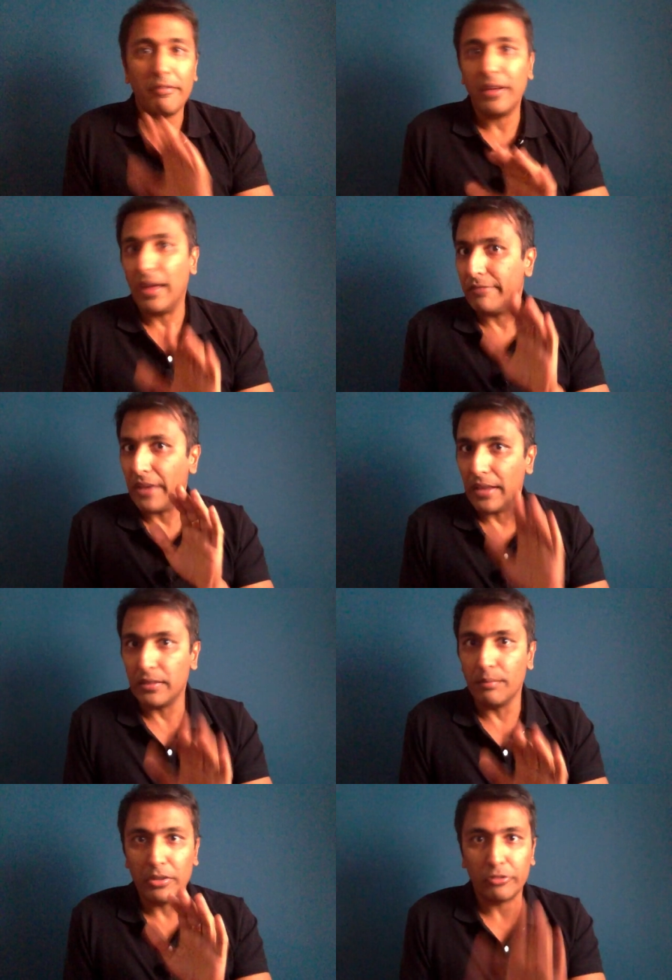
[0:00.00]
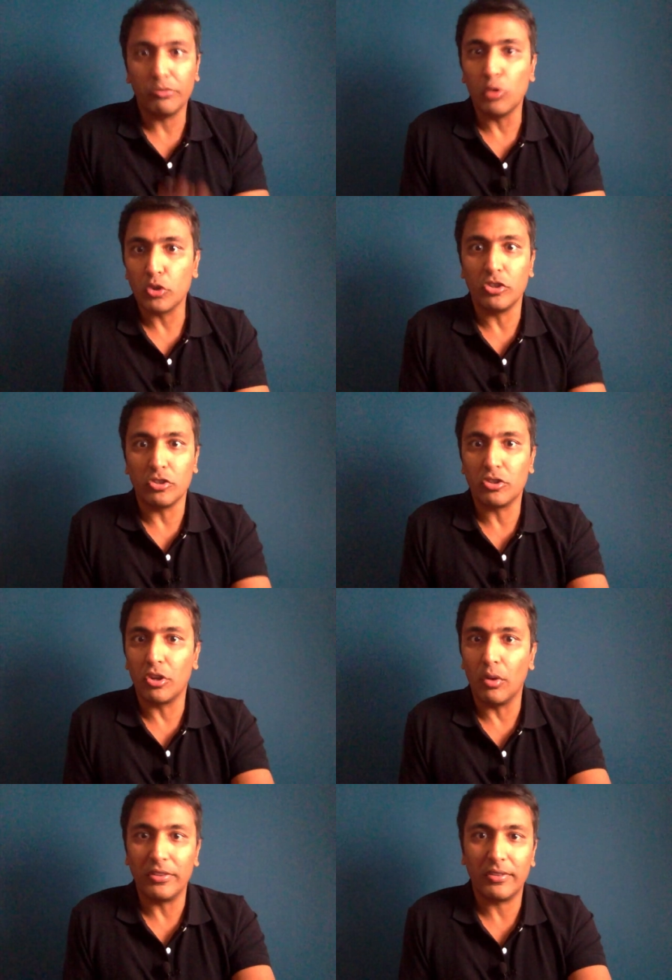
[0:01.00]
have had the misfortune to
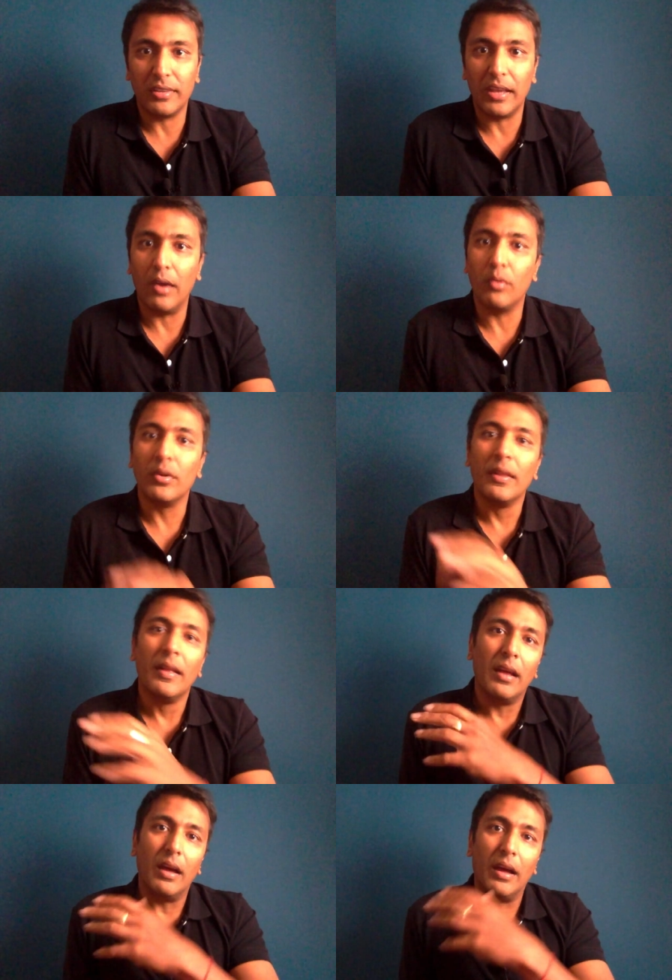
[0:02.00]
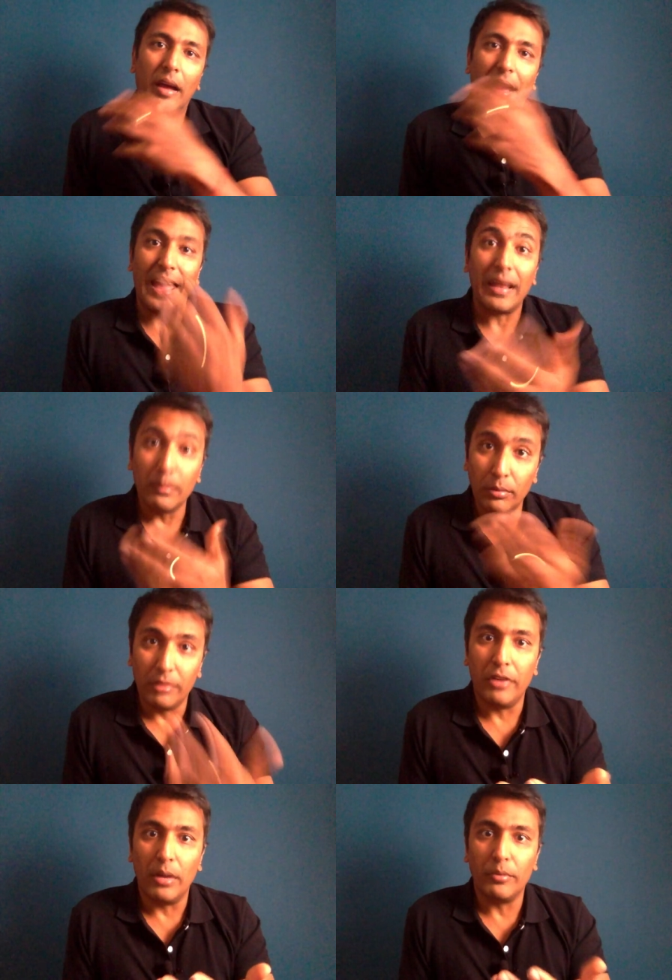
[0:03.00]
go and see how an animal
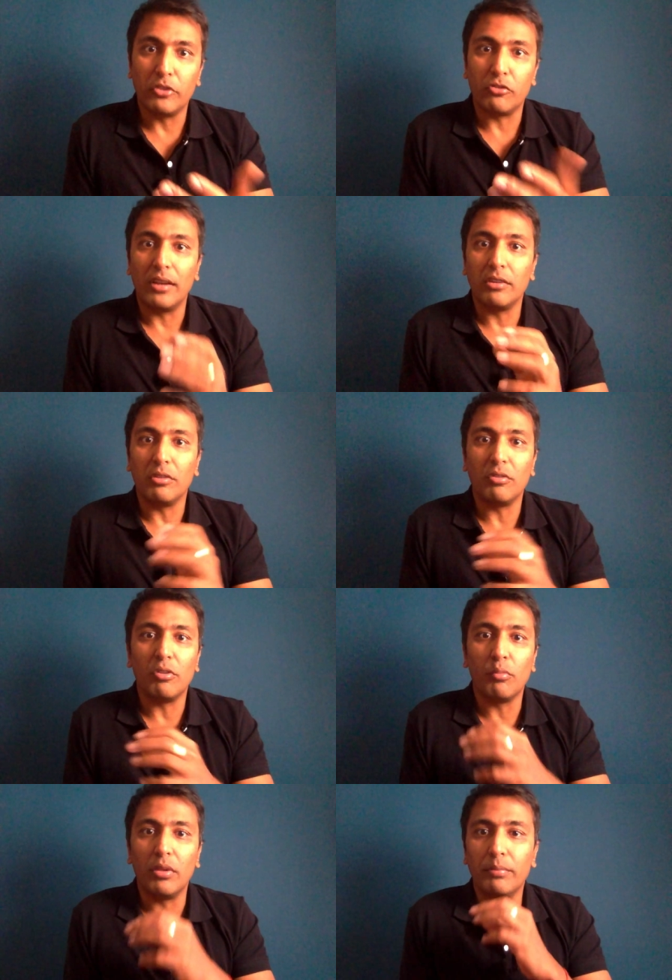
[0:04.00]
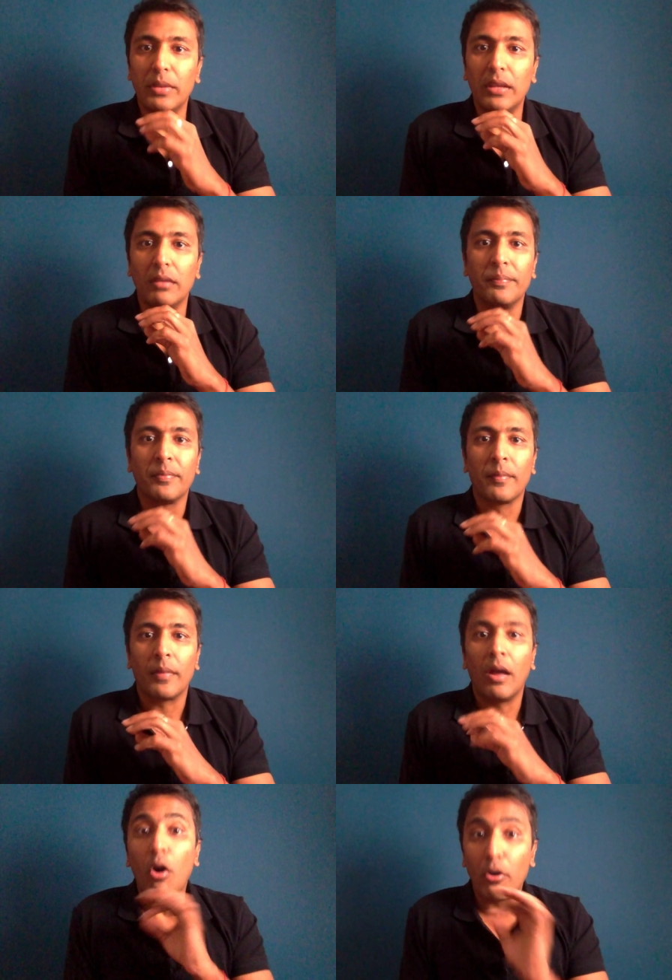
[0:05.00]
farm is run, you will be
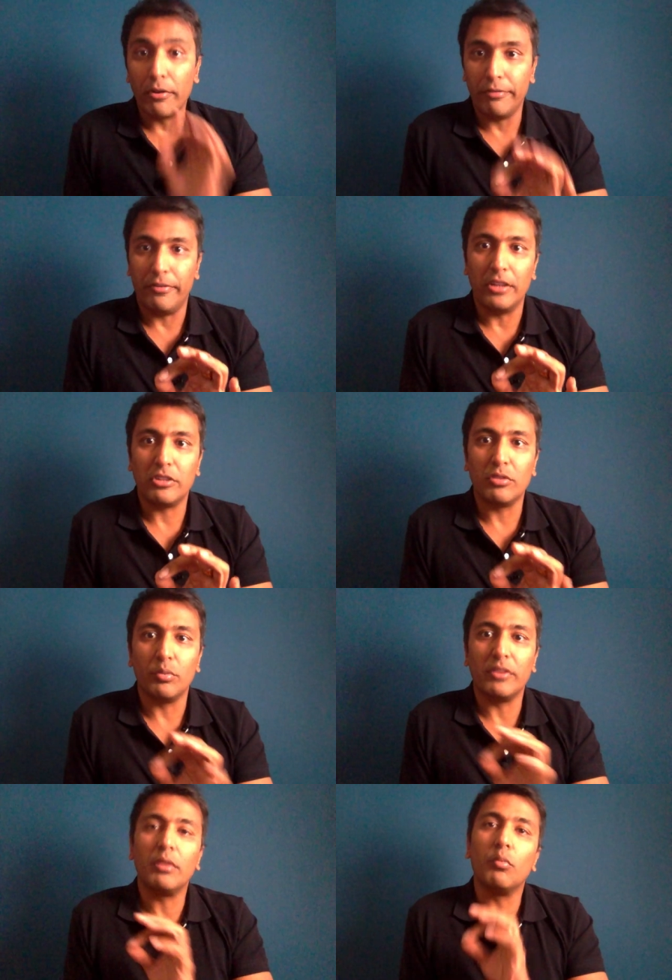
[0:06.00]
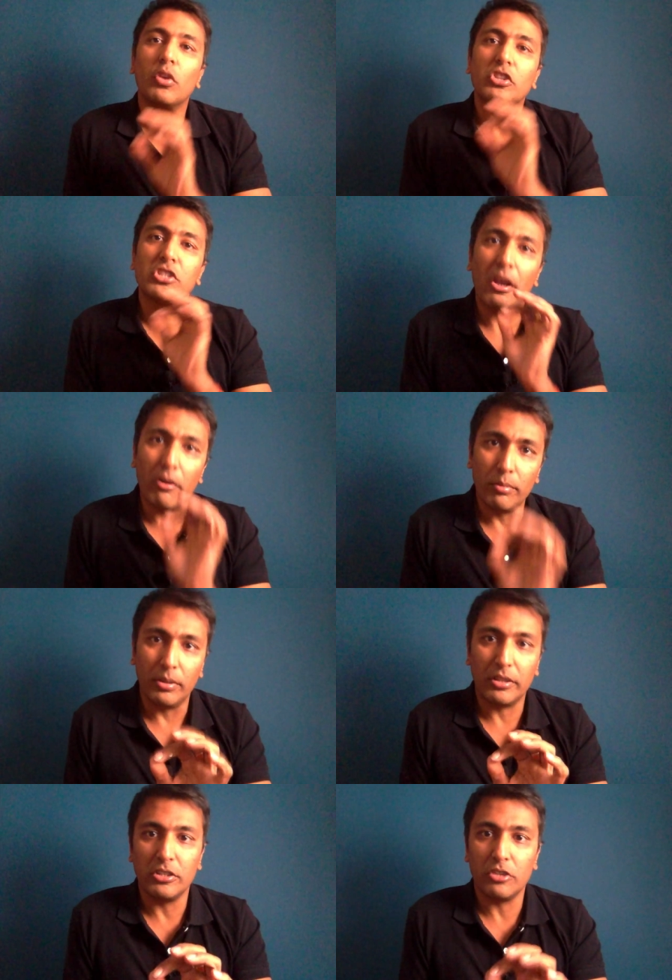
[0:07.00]
horrified. You will see what terrible
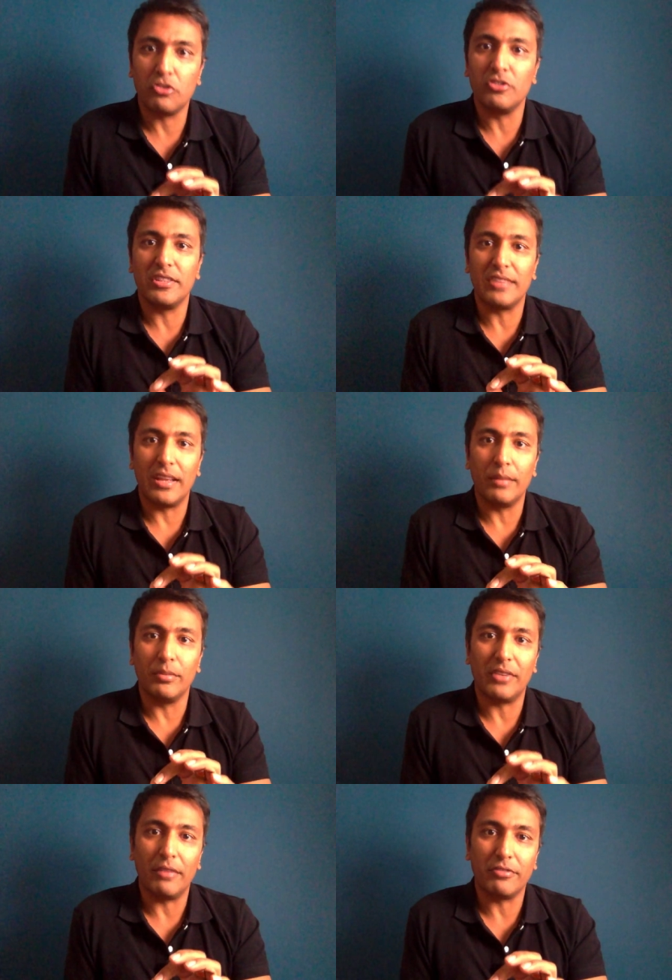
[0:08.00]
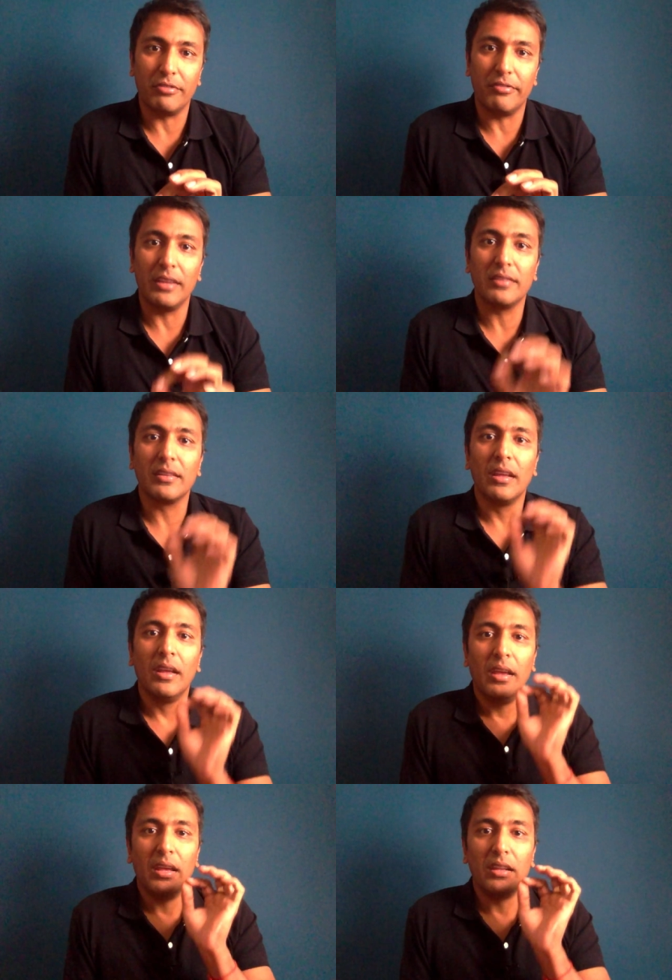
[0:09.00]
conditions these animals have to face.
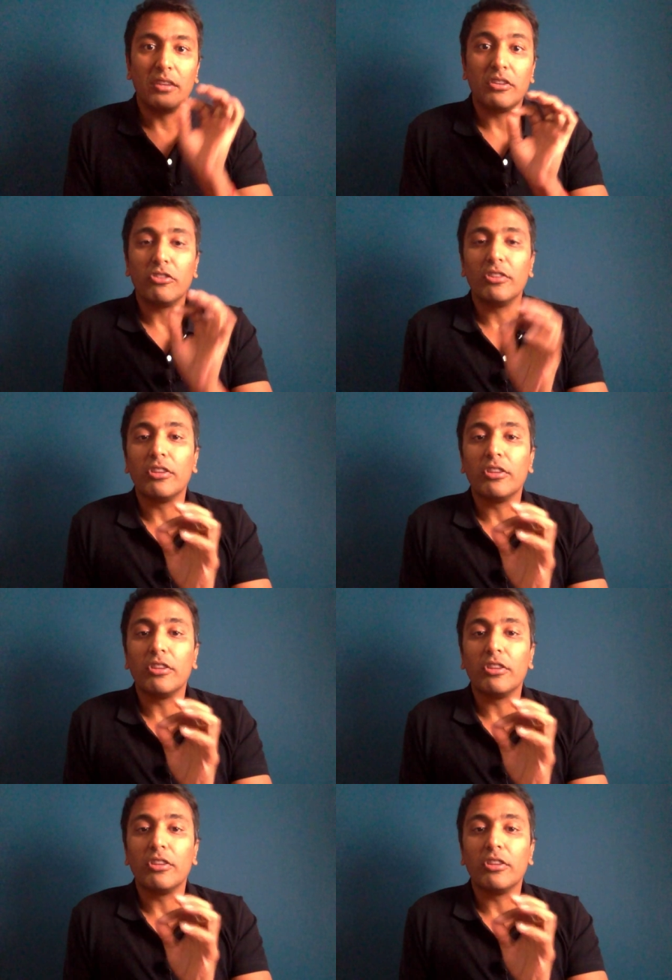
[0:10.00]
In addition, the